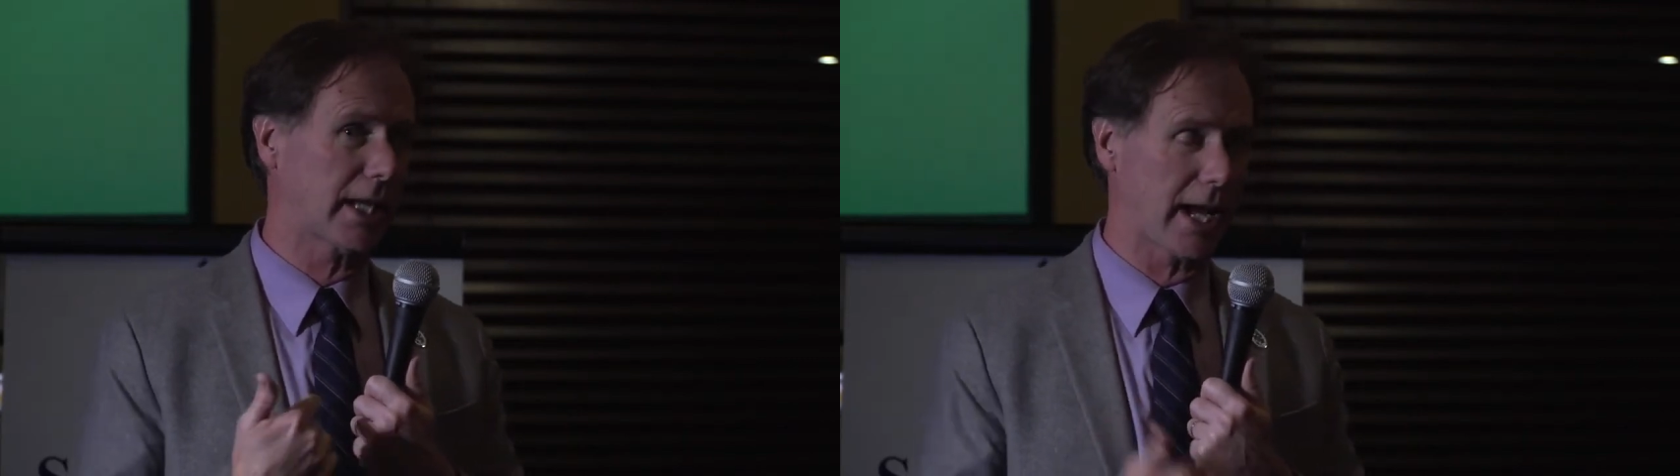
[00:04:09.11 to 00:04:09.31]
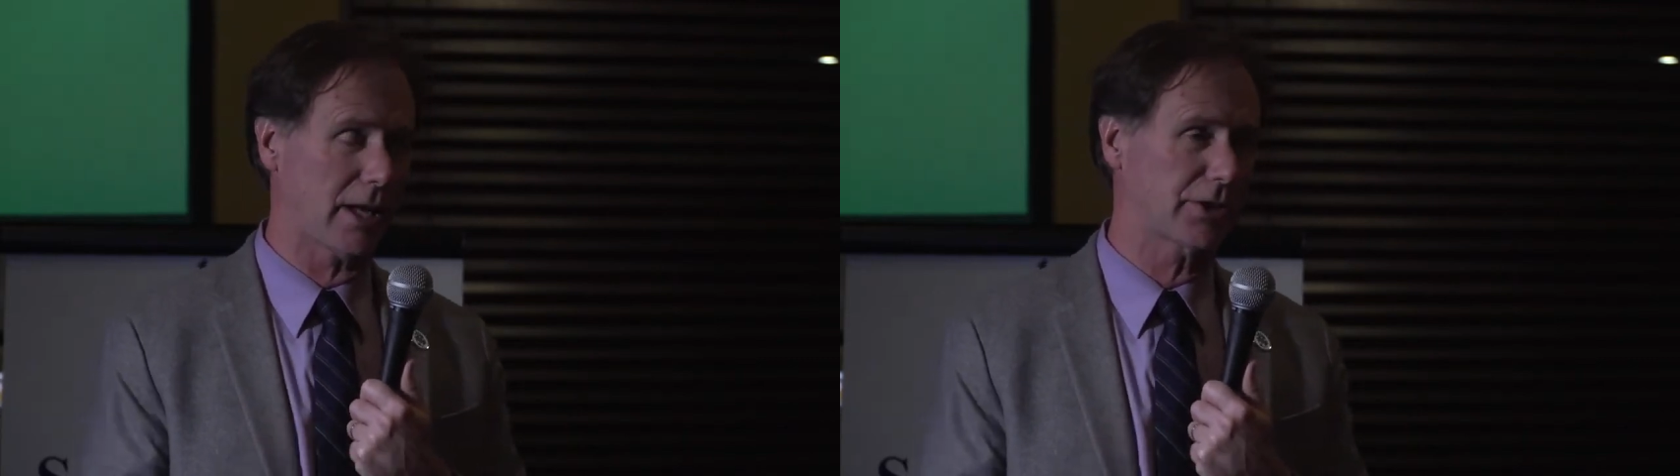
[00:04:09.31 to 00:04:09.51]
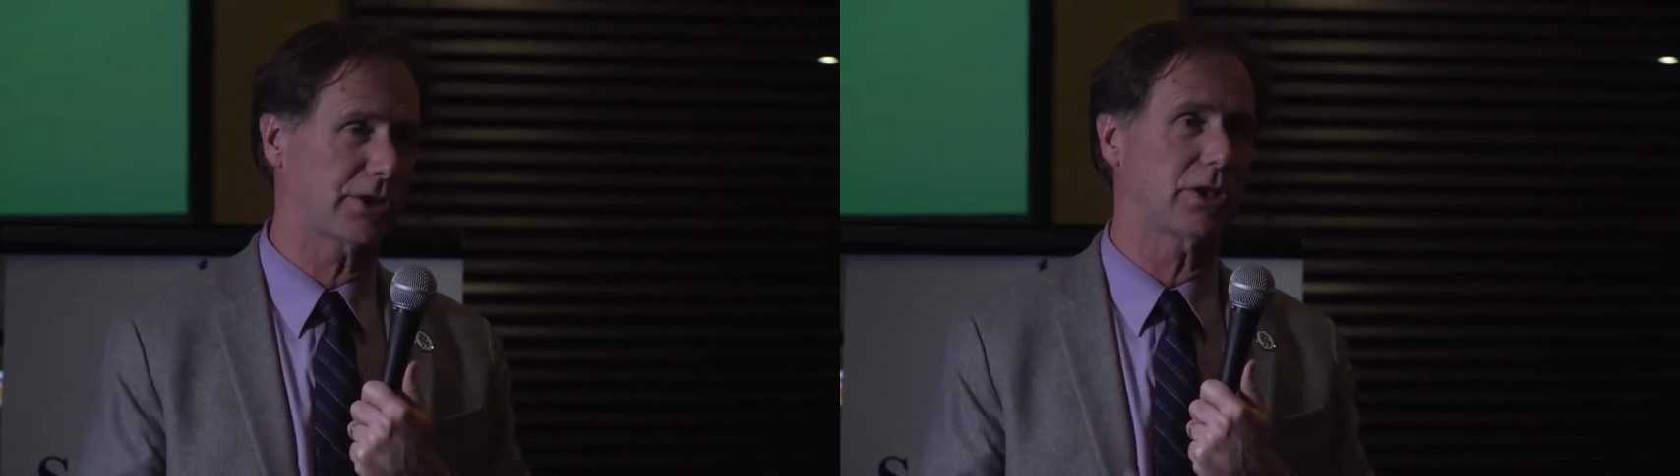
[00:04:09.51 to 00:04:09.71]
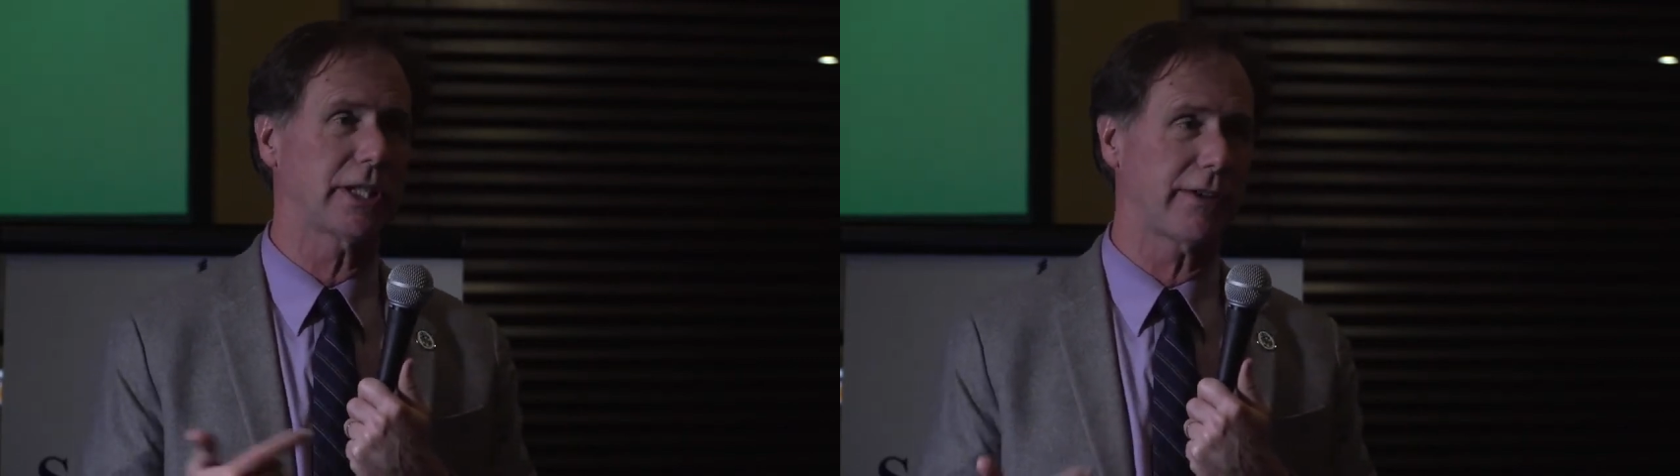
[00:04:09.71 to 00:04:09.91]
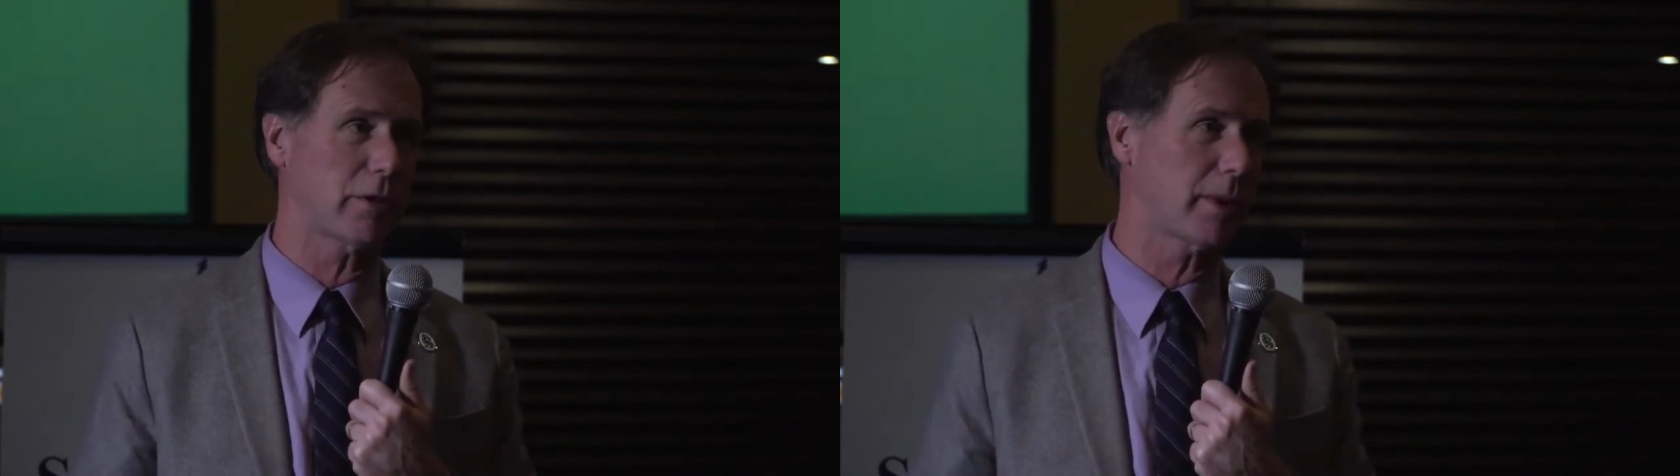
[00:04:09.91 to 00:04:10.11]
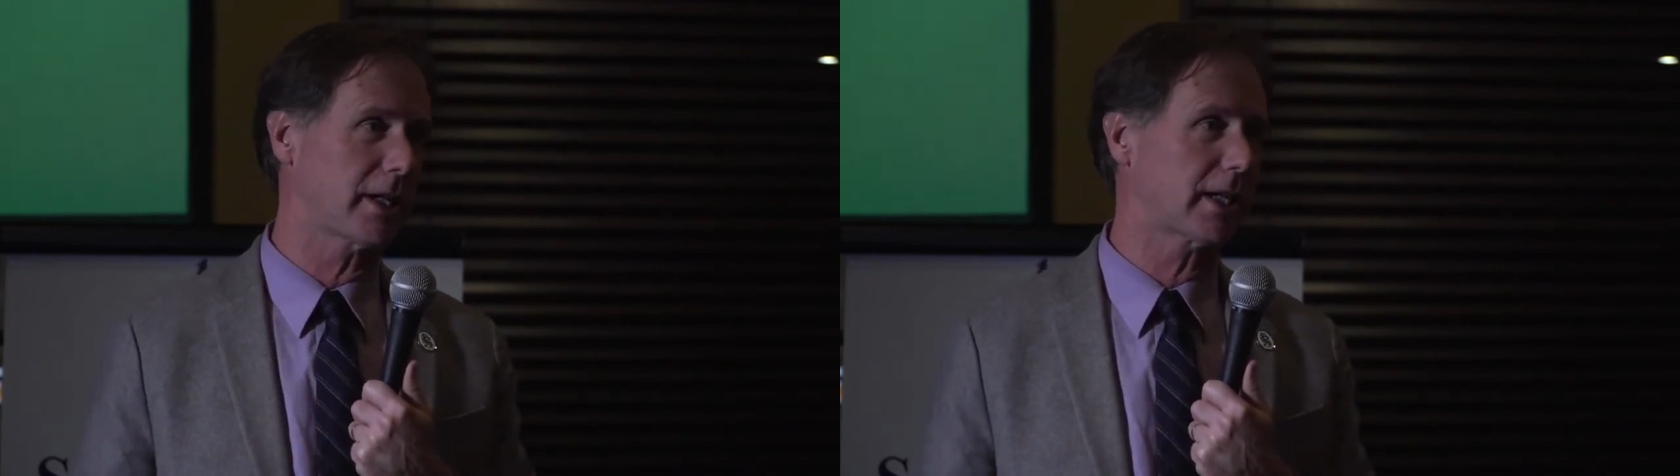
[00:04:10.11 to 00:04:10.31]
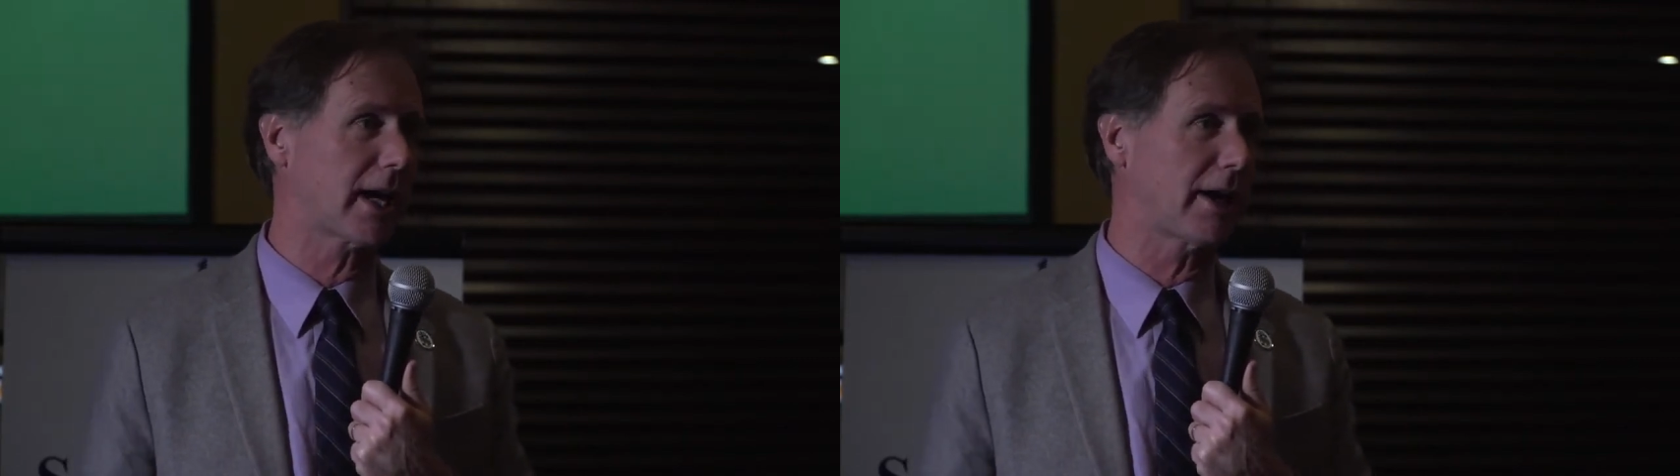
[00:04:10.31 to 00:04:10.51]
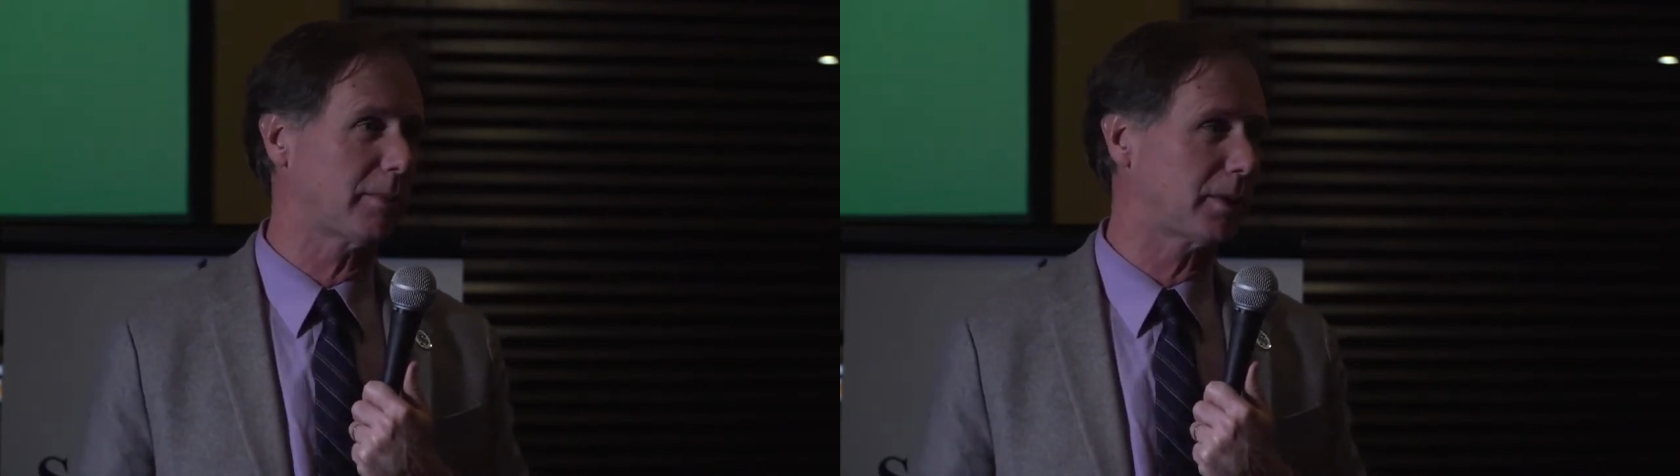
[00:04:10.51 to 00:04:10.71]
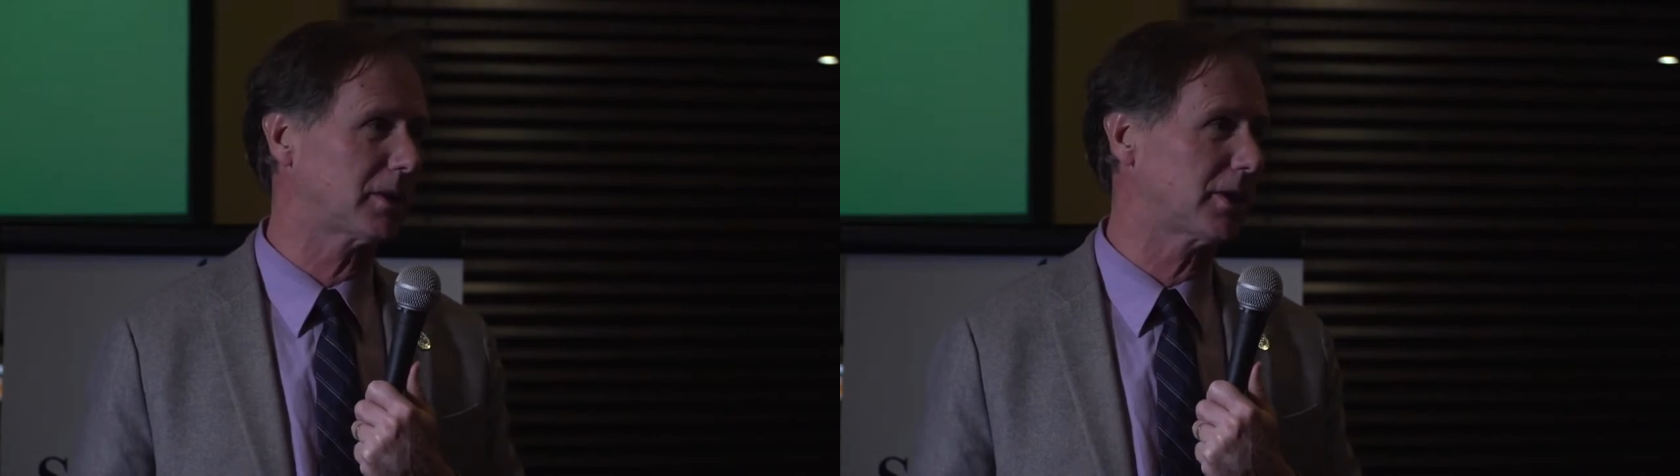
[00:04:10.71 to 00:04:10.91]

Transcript: the council and everybody accountable,